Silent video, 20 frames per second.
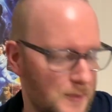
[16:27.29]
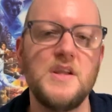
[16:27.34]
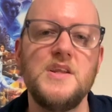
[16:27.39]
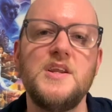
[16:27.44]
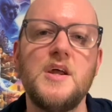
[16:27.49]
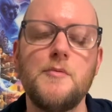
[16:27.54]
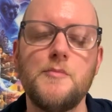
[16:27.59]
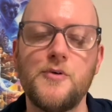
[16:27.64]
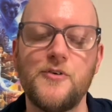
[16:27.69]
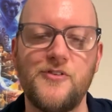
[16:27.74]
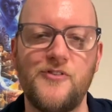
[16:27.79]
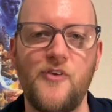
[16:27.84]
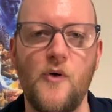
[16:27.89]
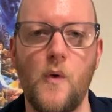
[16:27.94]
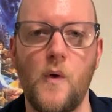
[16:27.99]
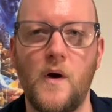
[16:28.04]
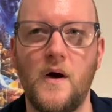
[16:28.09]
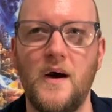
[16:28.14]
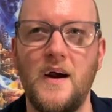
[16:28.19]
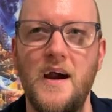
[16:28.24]
Number
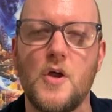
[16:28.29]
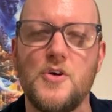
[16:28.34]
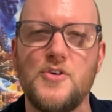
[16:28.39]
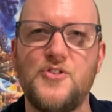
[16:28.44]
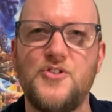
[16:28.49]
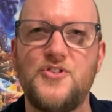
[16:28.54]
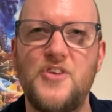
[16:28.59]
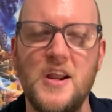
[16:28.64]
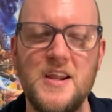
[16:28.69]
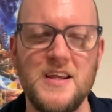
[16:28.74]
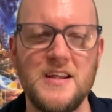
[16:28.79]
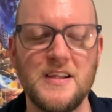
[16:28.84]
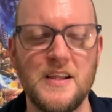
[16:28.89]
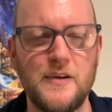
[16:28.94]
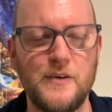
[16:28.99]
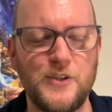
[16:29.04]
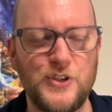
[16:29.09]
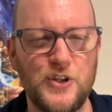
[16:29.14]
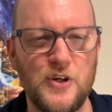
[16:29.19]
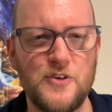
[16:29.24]
4, studying
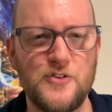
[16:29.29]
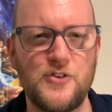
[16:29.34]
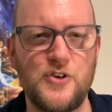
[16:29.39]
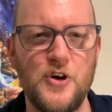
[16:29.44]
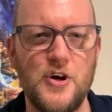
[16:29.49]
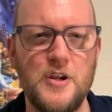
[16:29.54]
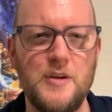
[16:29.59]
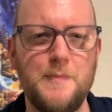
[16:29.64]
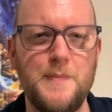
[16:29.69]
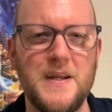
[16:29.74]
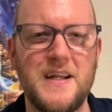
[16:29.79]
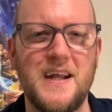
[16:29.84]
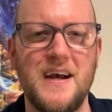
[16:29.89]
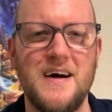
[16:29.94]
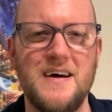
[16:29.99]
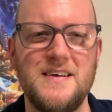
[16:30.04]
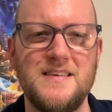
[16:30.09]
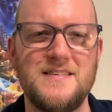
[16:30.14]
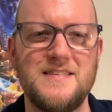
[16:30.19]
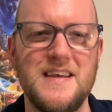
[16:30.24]
literature is good
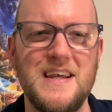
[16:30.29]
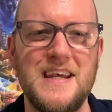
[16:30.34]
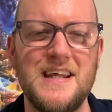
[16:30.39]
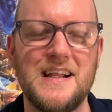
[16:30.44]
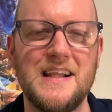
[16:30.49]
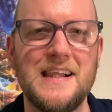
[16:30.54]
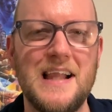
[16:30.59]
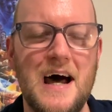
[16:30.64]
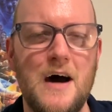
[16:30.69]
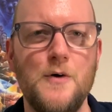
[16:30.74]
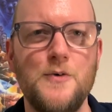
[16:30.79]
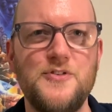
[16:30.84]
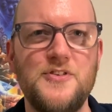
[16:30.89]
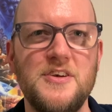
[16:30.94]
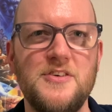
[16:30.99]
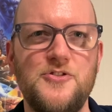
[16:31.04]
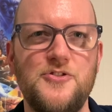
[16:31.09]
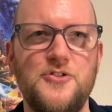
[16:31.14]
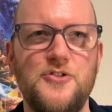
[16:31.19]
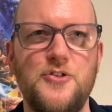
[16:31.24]
because it allows
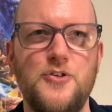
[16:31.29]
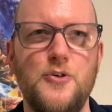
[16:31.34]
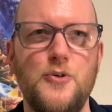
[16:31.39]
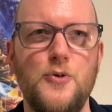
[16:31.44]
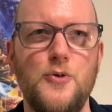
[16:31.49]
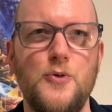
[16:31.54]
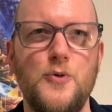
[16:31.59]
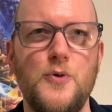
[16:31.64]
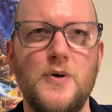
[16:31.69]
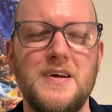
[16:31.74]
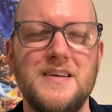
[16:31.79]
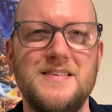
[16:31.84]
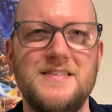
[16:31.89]
us to